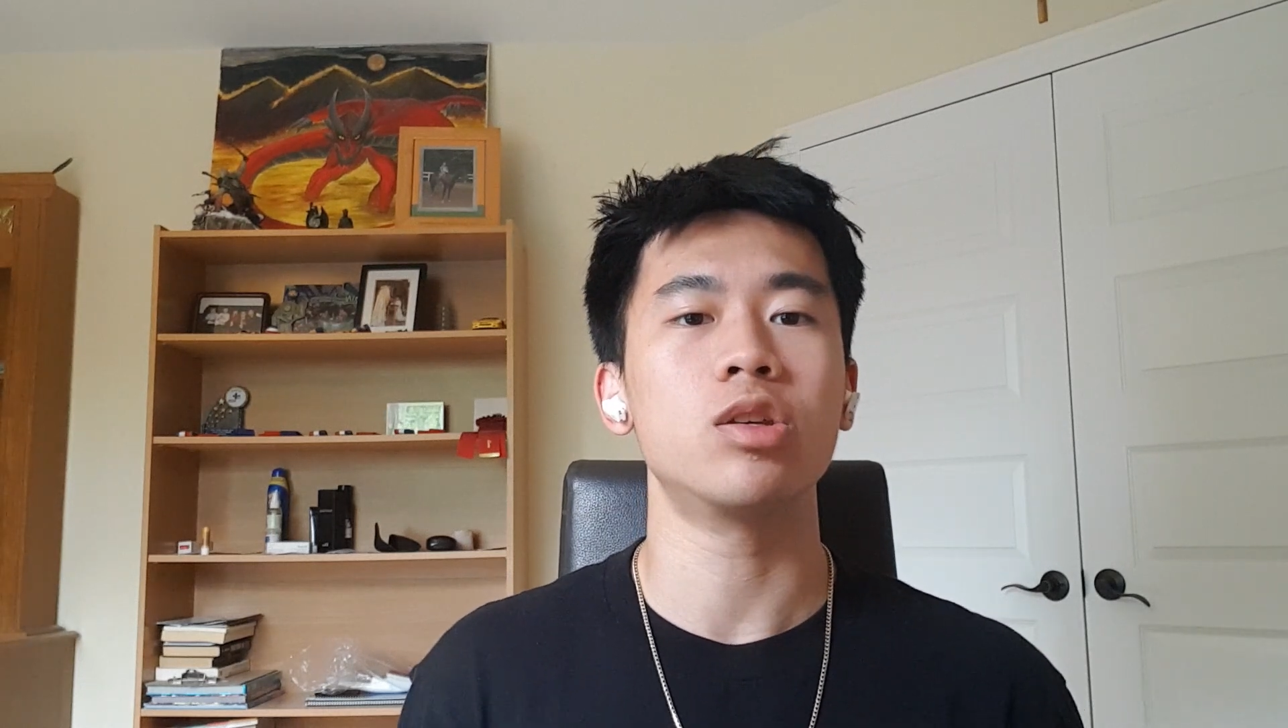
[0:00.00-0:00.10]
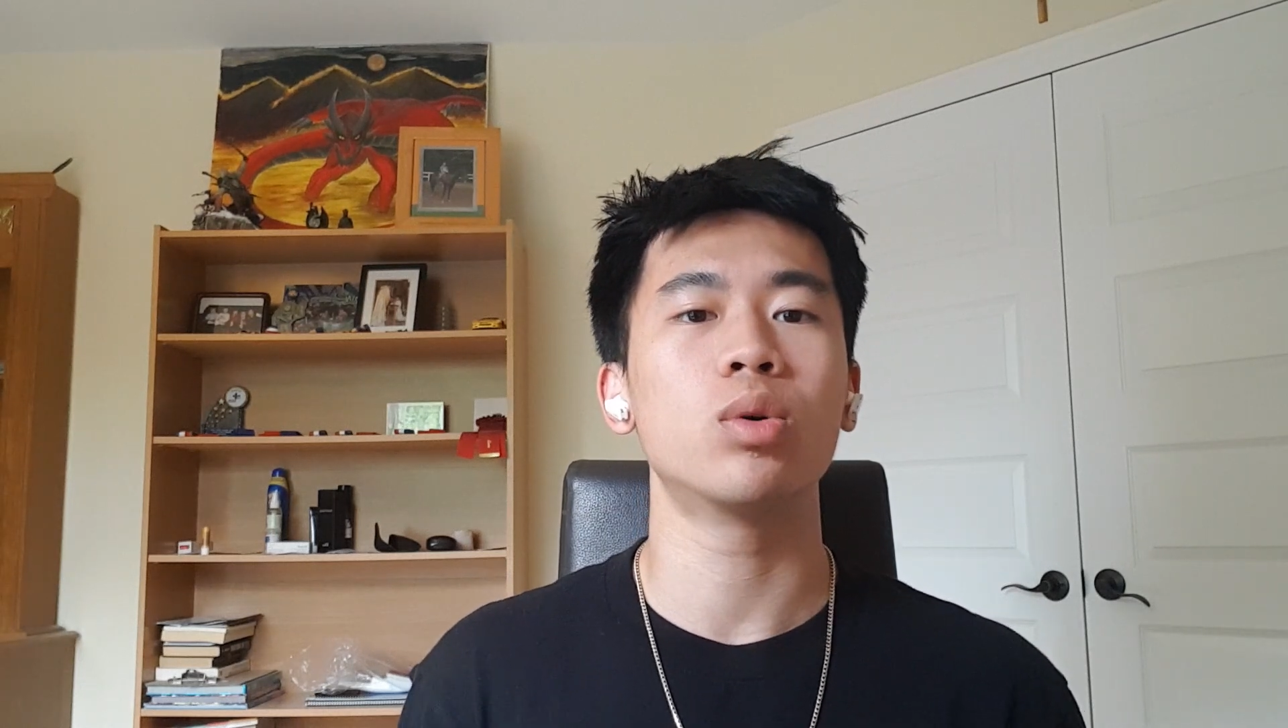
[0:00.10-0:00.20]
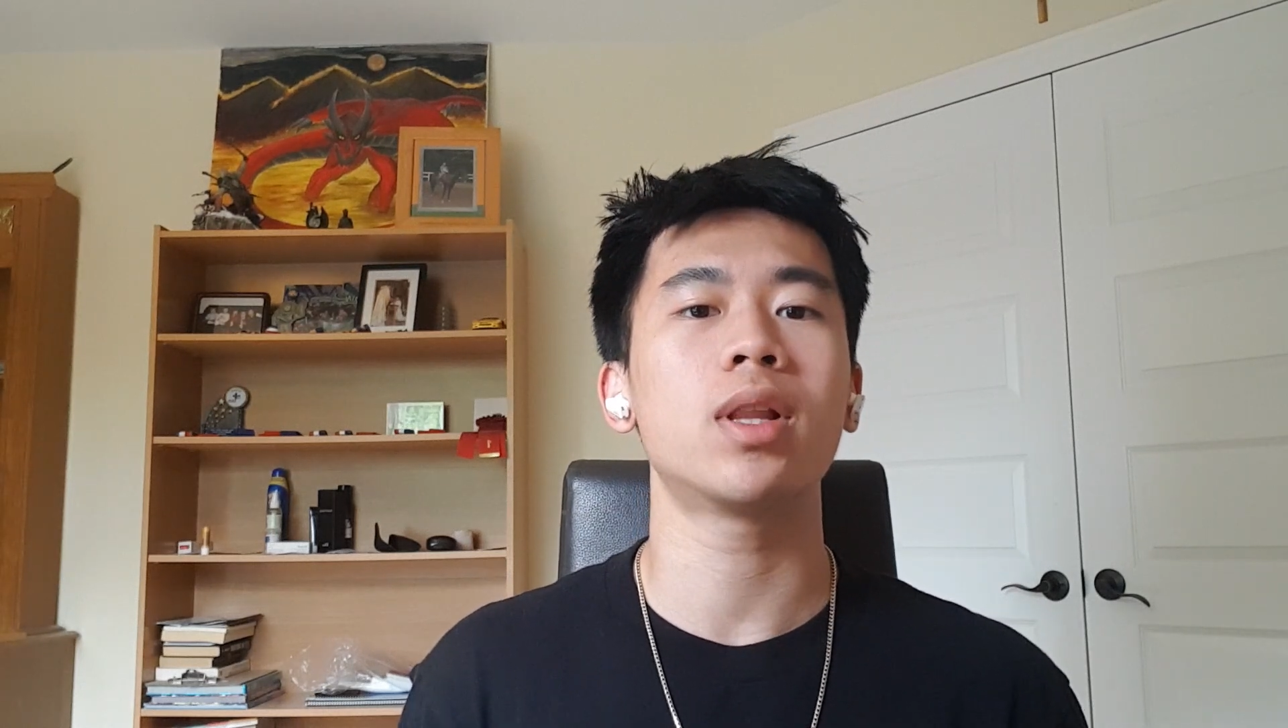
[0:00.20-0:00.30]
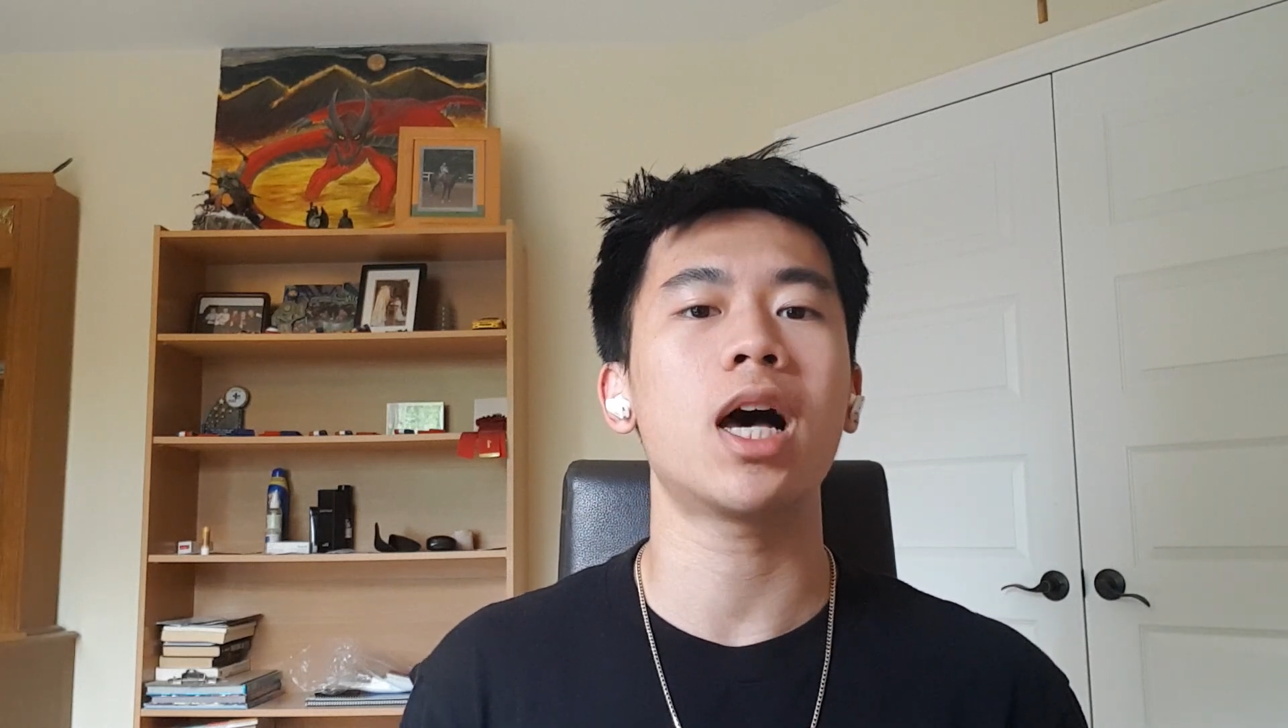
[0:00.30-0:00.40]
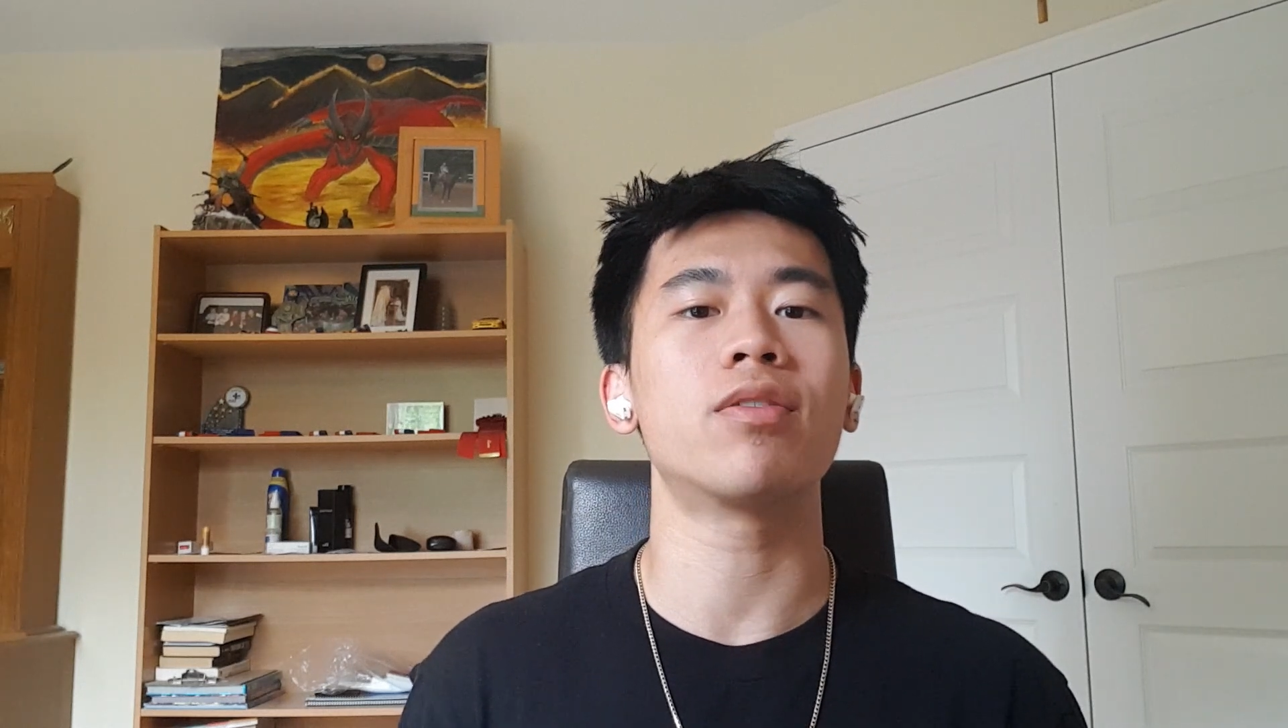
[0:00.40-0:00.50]
you
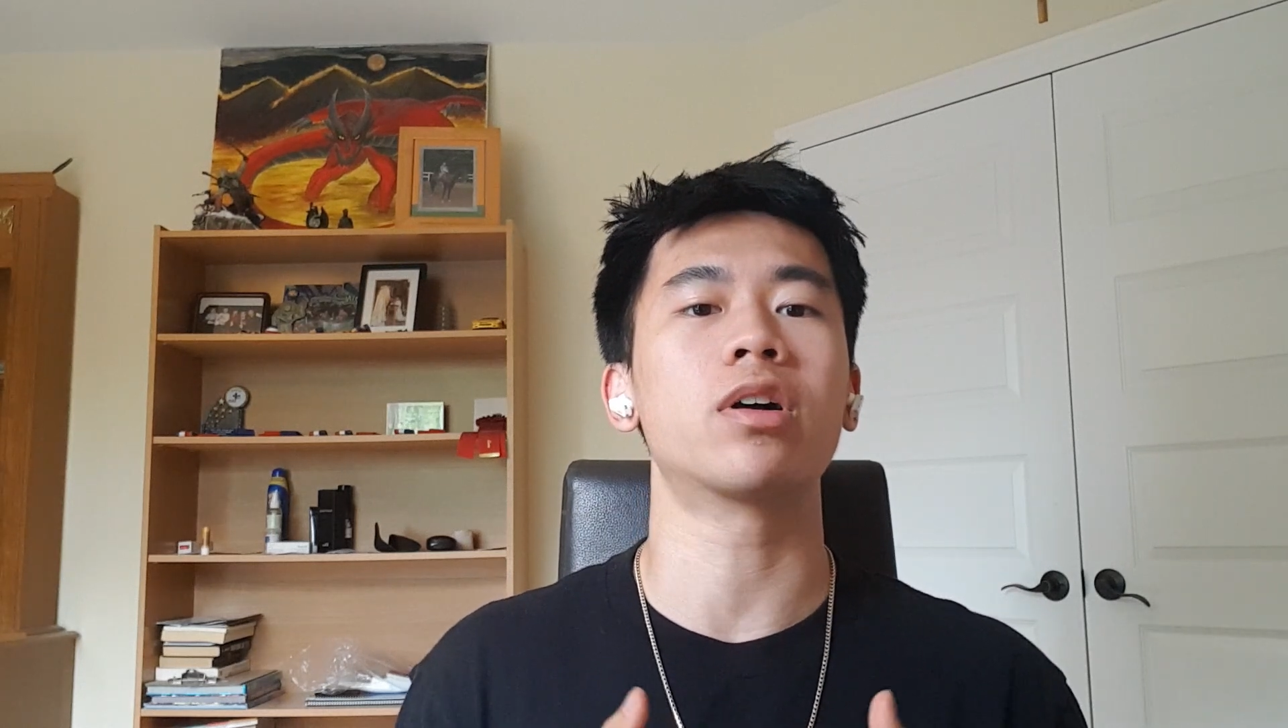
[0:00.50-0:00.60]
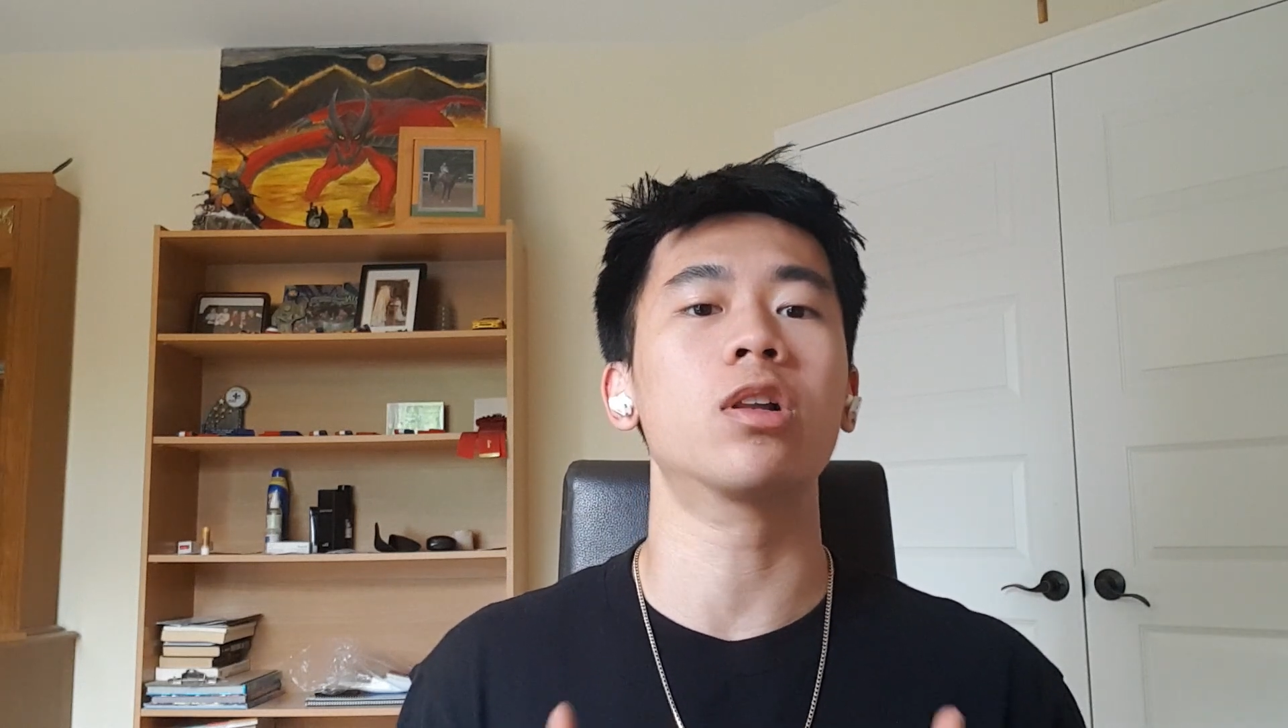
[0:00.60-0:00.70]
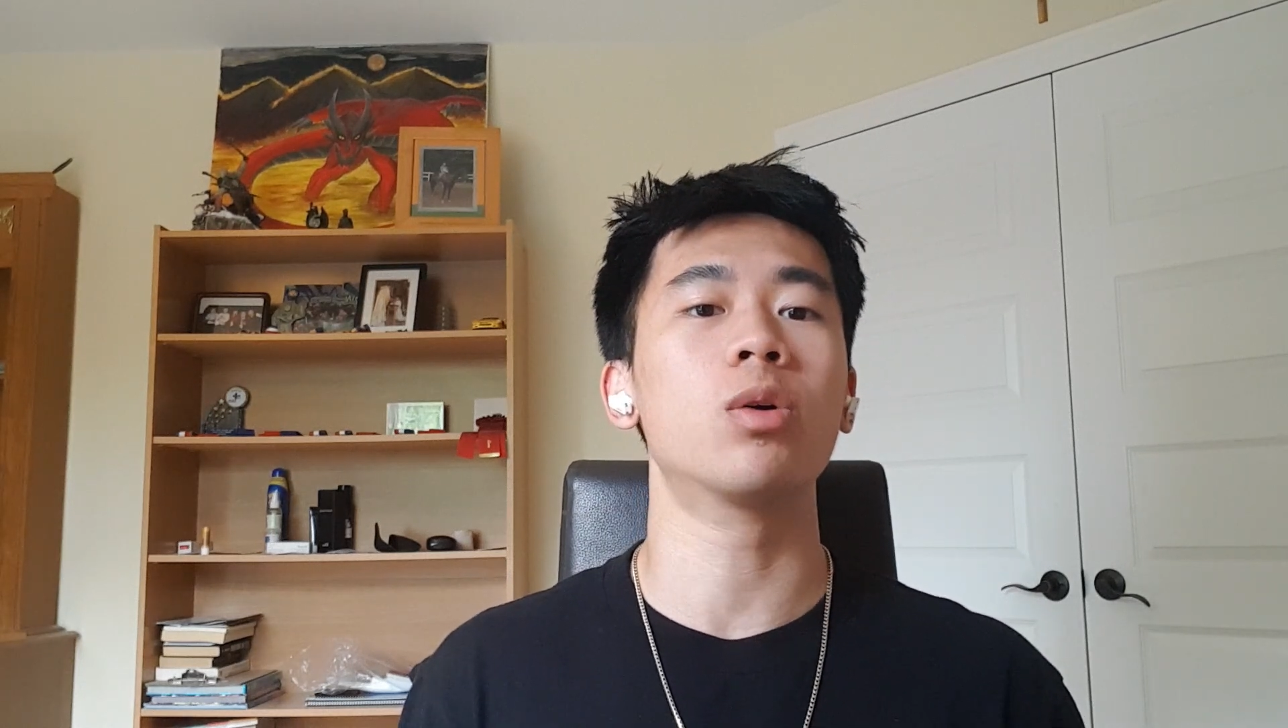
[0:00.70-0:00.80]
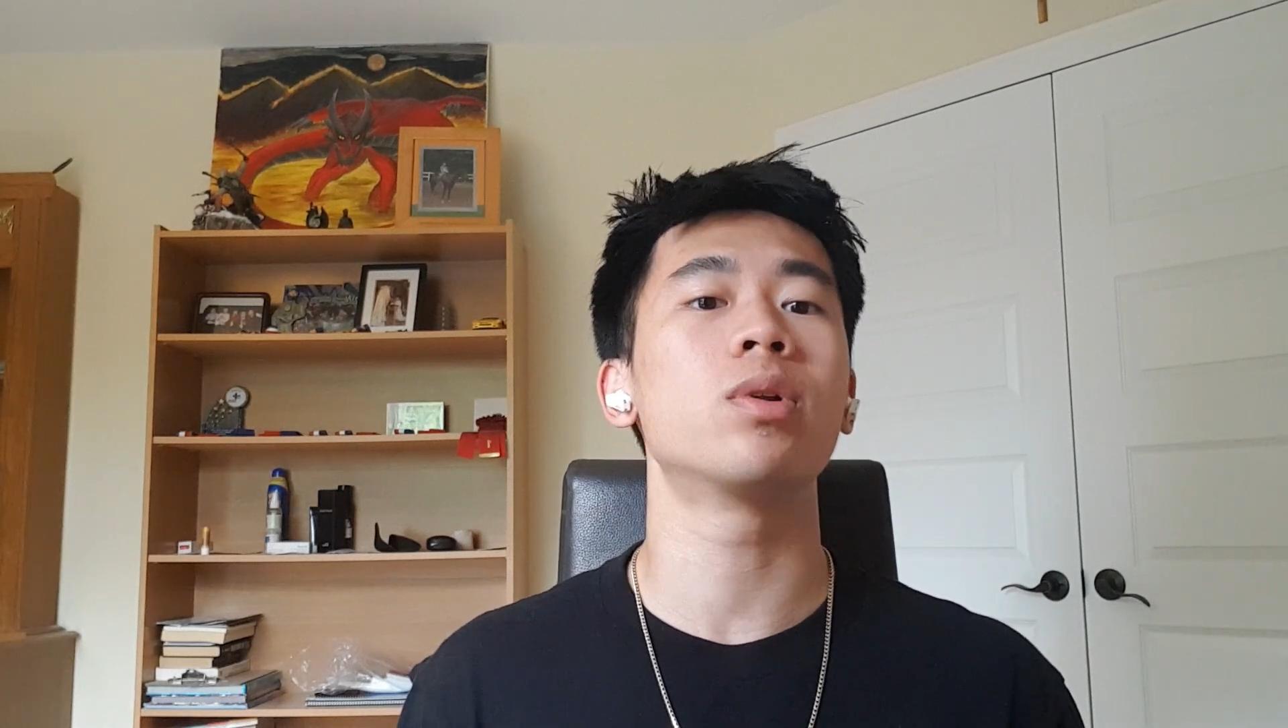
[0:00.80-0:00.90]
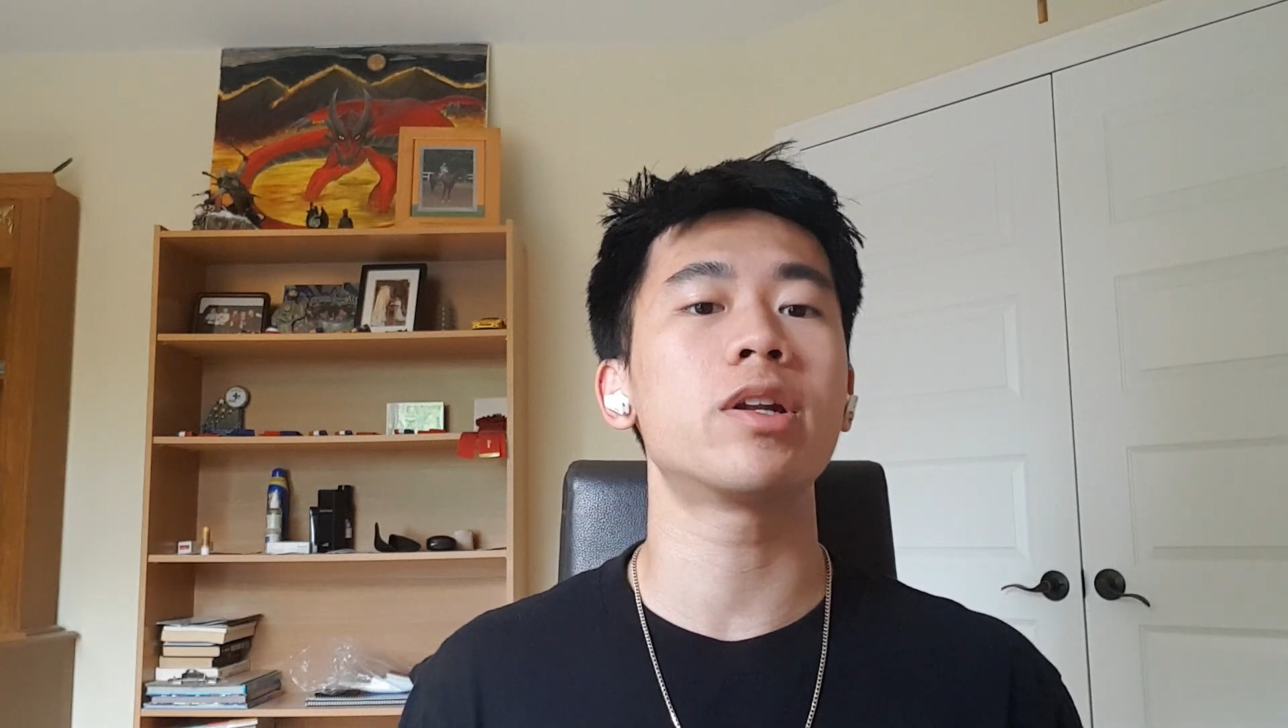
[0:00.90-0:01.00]
will have a
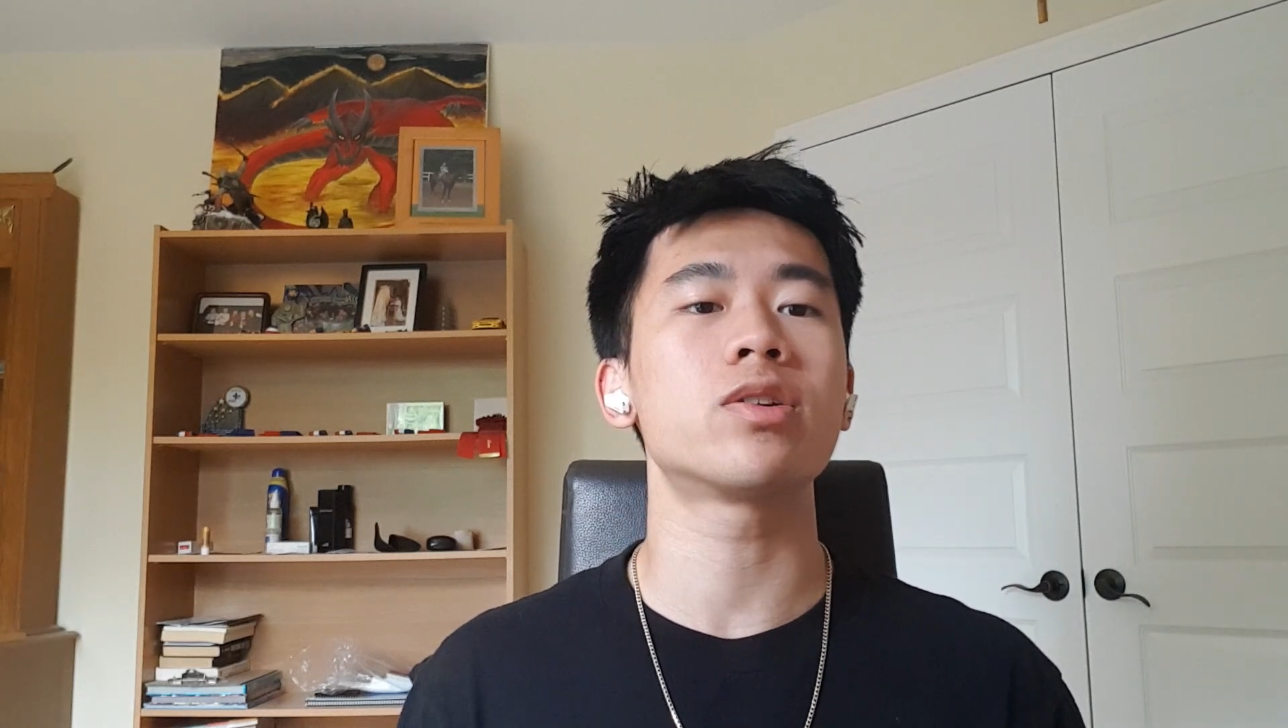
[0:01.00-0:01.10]
global